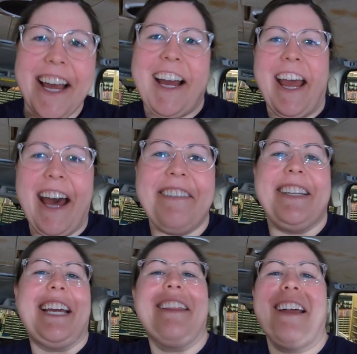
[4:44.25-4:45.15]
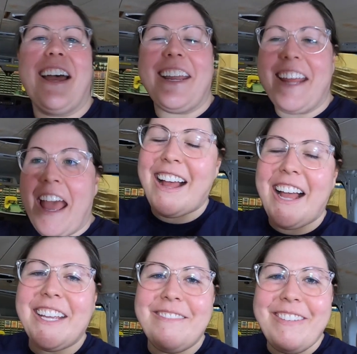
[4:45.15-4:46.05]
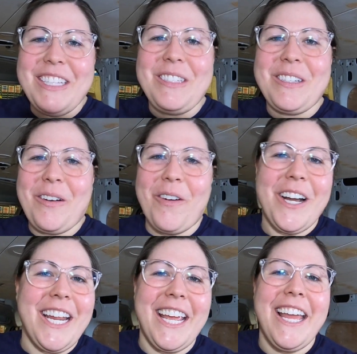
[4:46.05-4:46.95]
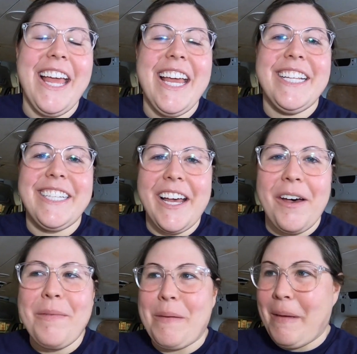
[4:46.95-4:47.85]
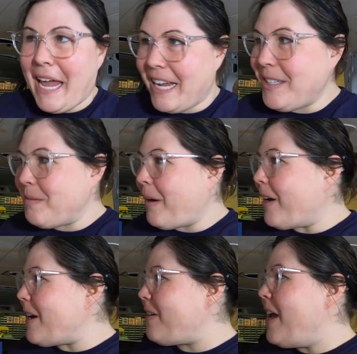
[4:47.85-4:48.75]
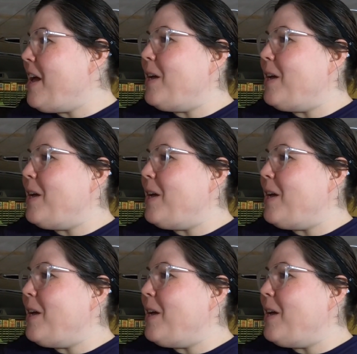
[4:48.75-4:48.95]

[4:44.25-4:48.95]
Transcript: I have a deadline. I convinced Courtney to help me paint tomorrow,